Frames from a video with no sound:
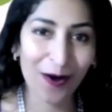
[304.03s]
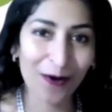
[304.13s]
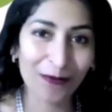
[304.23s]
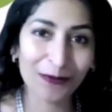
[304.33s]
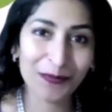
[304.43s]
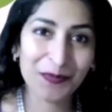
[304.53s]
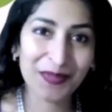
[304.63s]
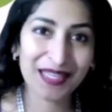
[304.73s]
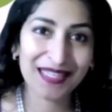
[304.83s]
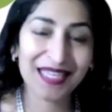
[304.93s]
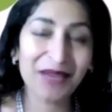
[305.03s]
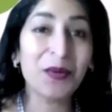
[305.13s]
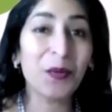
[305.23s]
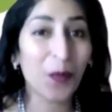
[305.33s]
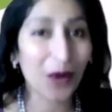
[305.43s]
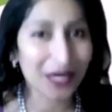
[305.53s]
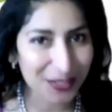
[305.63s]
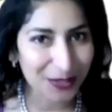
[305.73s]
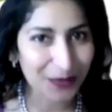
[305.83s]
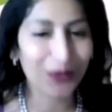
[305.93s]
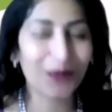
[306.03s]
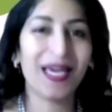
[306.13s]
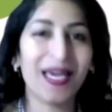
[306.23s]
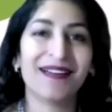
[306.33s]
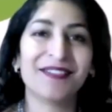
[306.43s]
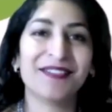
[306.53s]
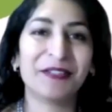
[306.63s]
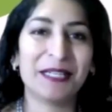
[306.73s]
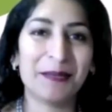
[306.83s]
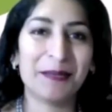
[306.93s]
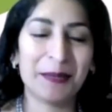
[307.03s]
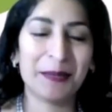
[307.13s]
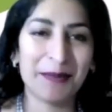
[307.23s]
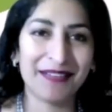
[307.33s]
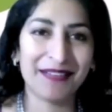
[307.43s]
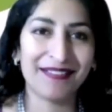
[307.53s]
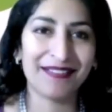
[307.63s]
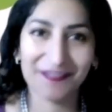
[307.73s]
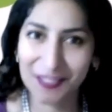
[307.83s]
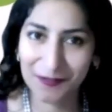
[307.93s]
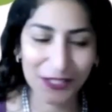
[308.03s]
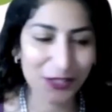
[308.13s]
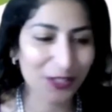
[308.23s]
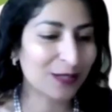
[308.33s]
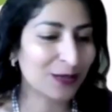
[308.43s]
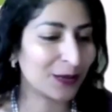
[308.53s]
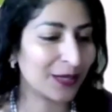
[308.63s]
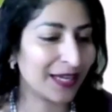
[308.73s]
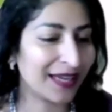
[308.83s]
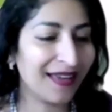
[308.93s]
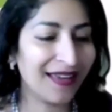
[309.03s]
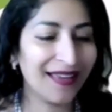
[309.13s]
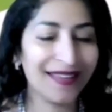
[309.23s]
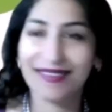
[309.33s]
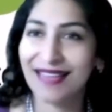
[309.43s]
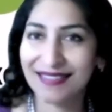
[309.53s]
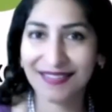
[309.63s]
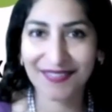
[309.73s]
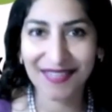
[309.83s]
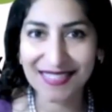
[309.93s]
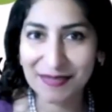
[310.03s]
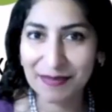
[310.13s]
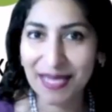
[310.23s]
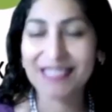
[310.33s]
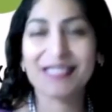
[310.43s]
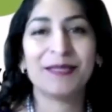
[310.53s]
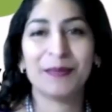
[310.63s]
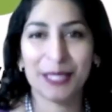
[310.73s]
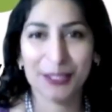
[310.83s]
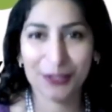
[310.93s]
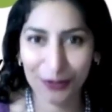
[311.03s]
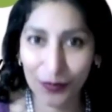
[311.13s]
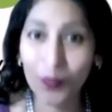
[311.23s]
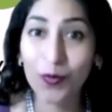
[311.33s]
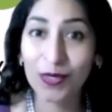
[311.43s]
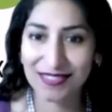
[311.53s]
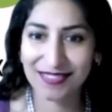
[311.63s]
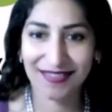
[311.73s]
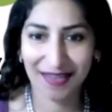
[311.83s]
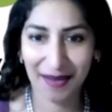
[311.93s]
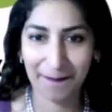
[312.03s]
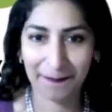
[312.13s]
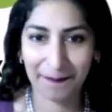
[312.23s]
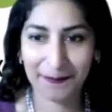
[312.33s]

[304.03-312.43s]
of they will want to know your character a little bit better if it's a fictional story. that creates some anticipation on what's to come.